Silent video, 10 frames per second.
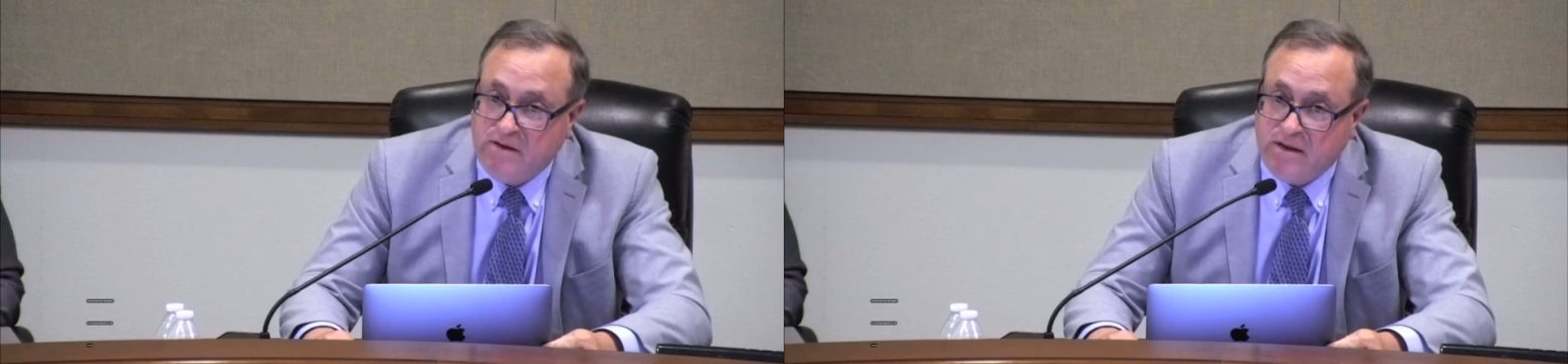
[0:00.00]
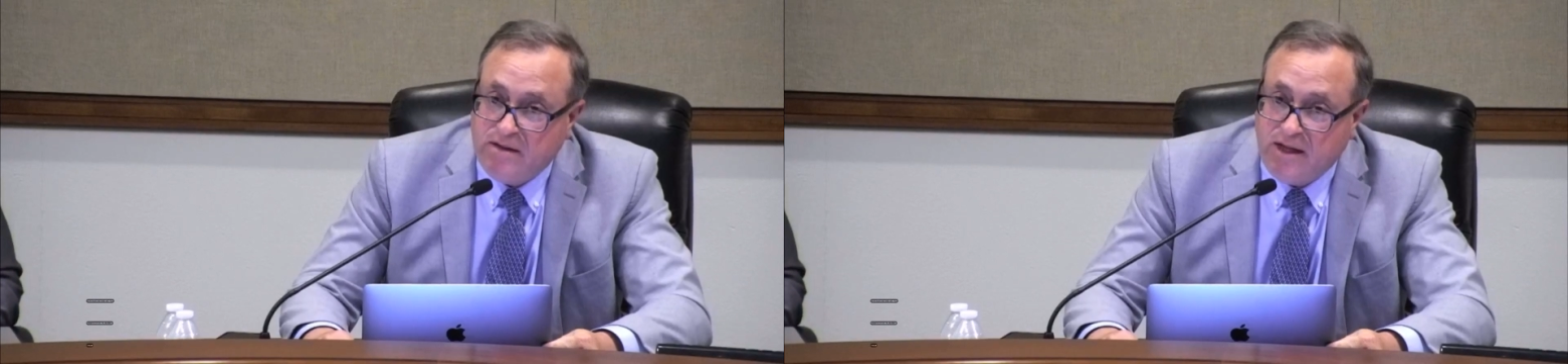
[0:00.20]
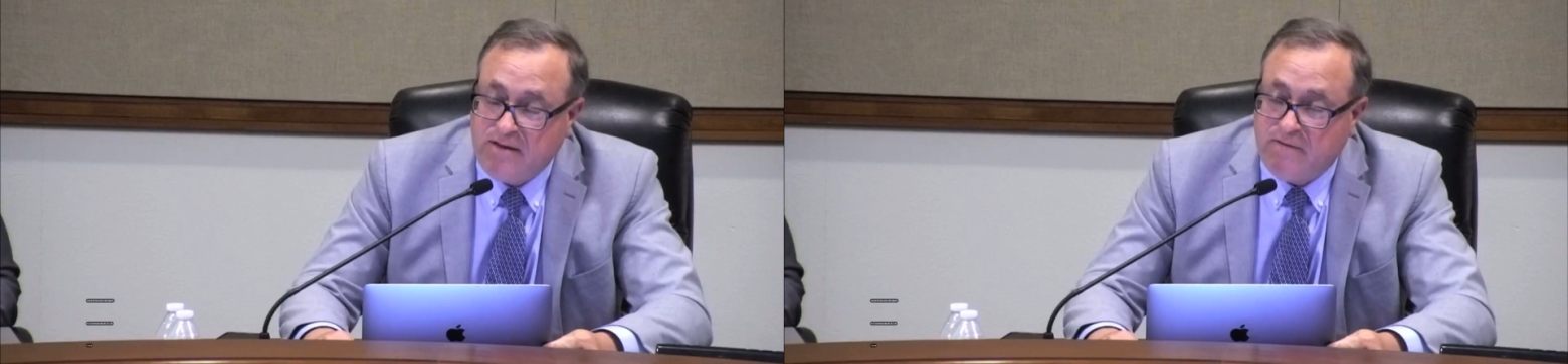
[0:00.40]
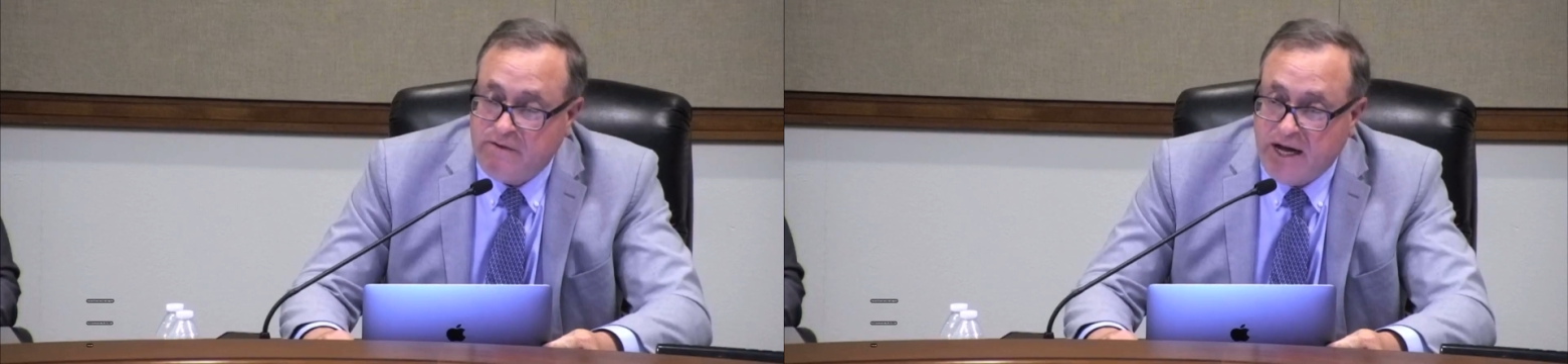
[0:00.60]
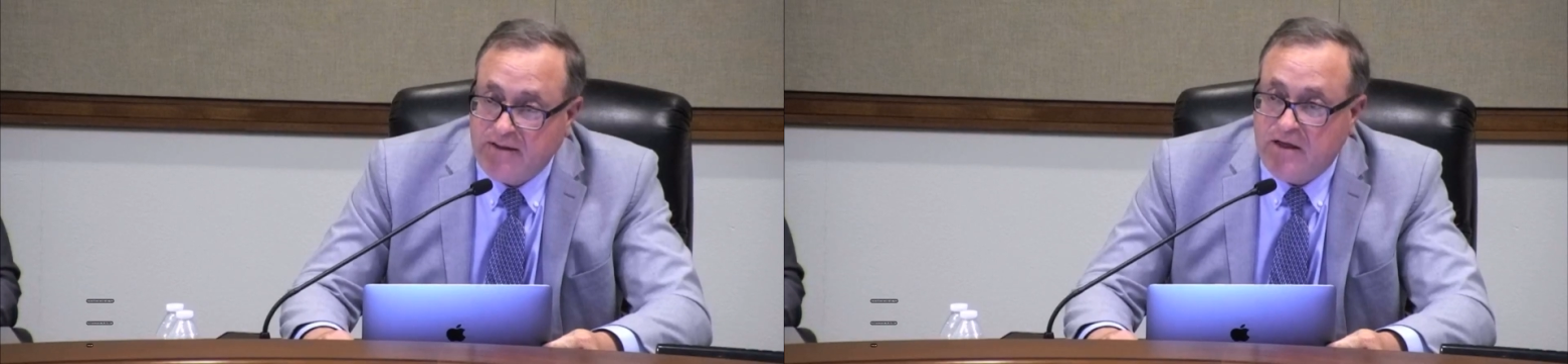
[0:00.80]
that the
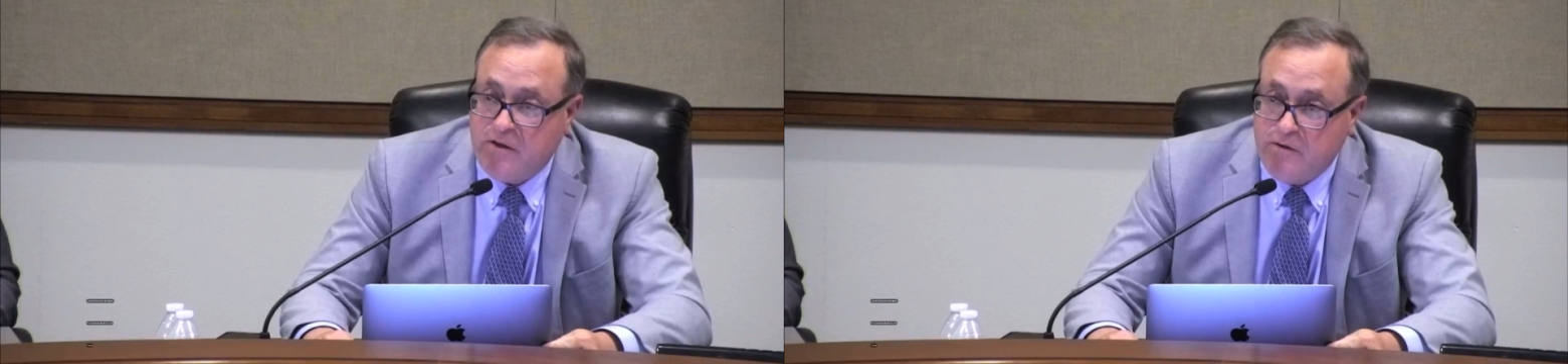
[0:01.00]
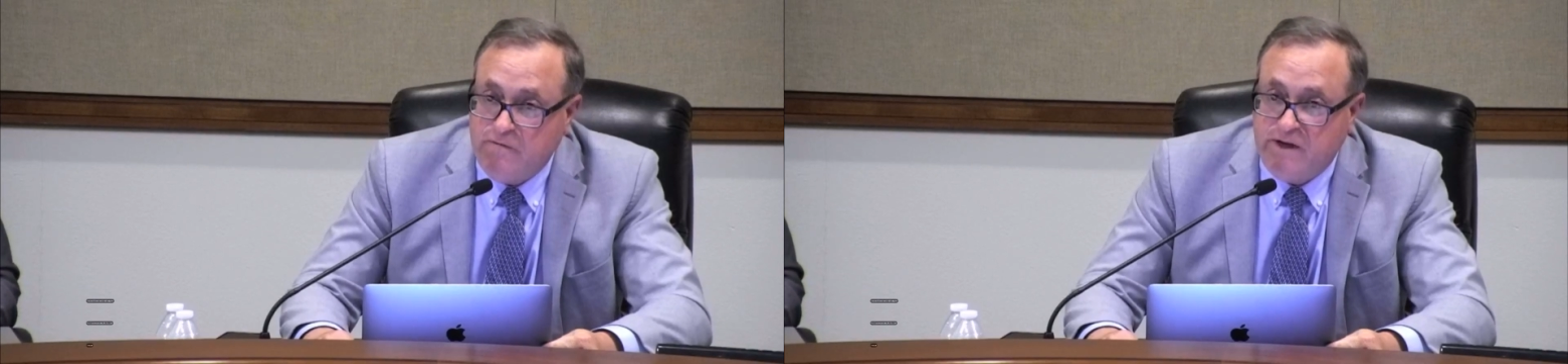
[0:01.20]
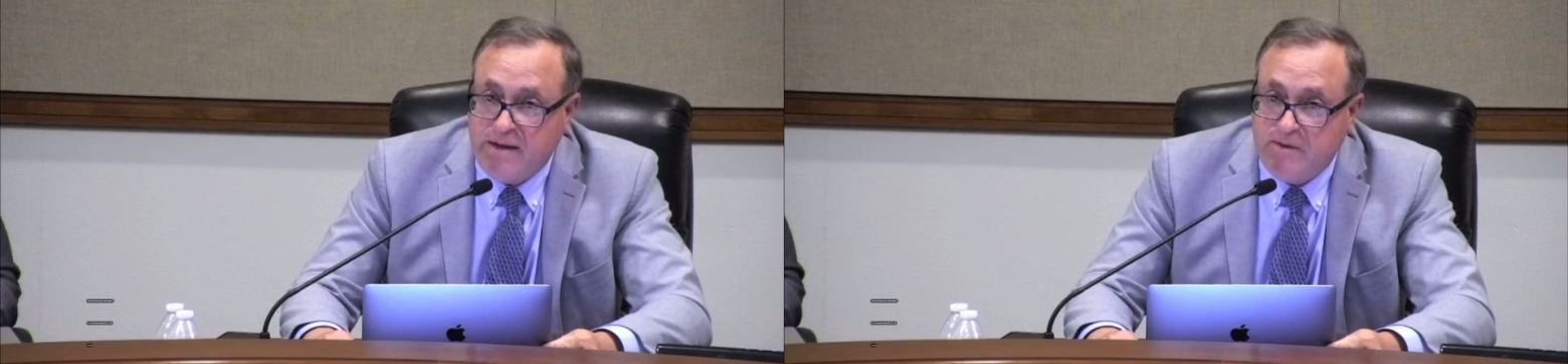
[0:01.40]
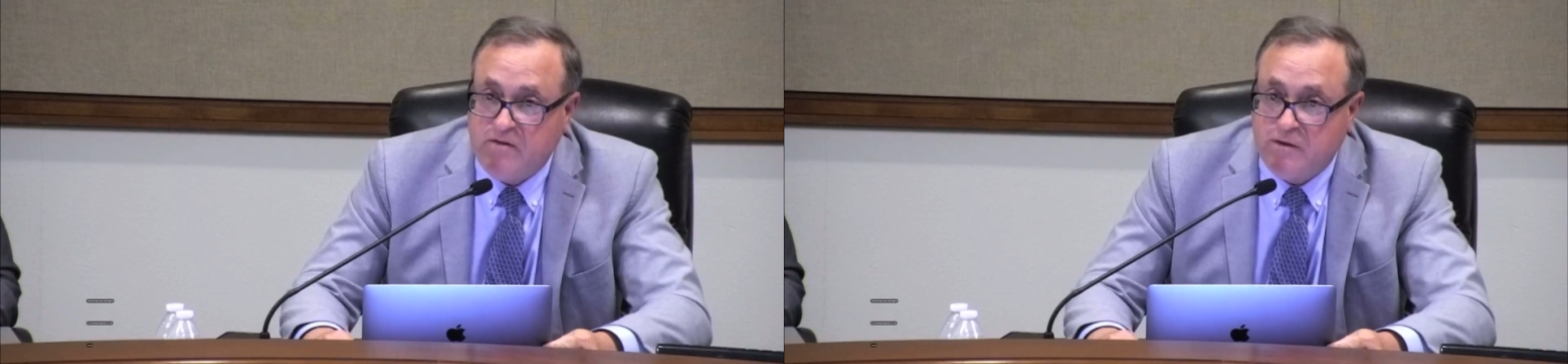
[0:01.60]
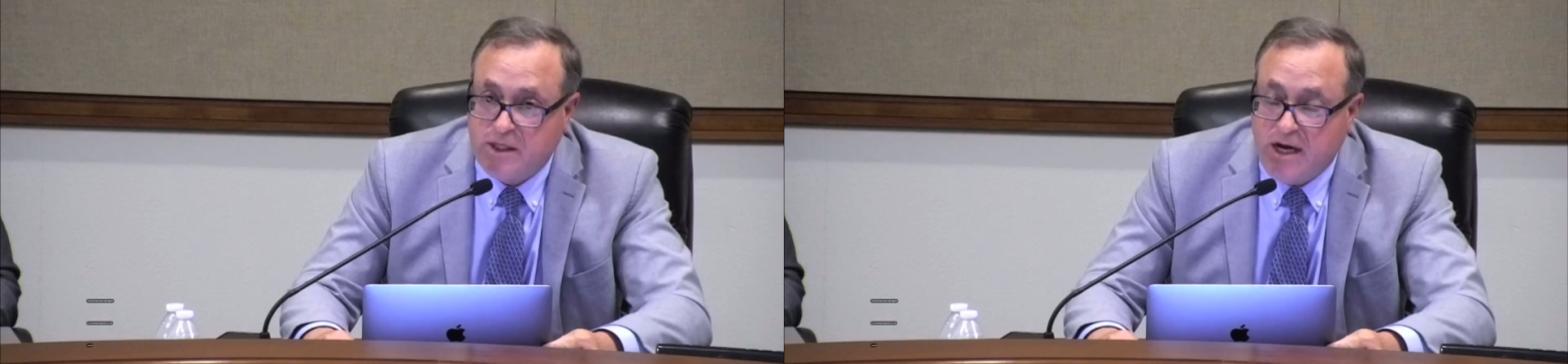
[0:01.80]
fact that new families are
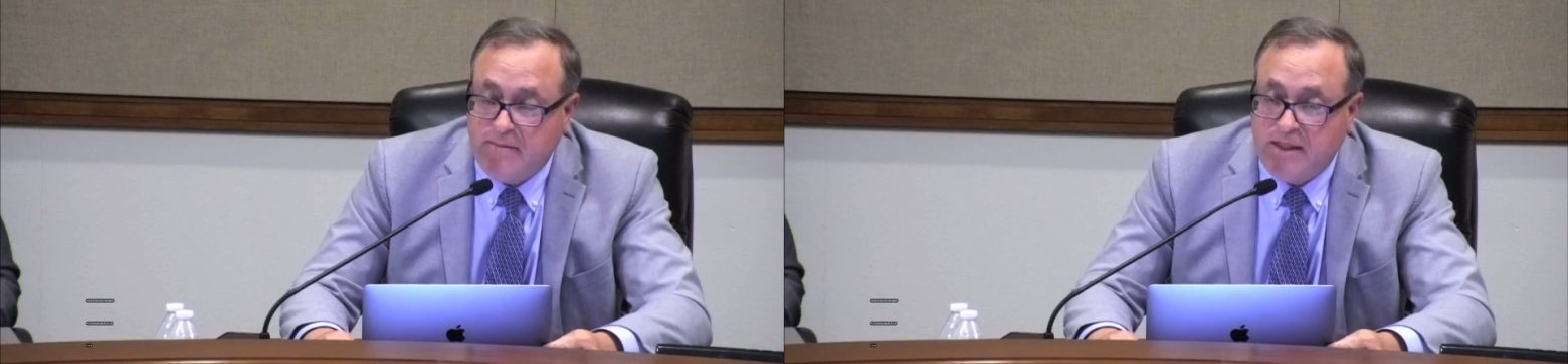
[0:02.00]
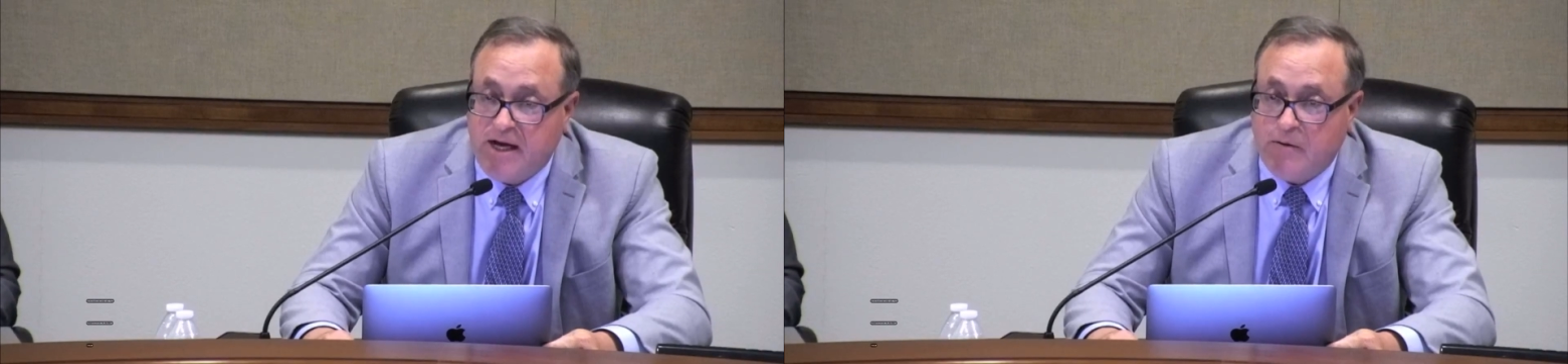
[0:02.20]
coming at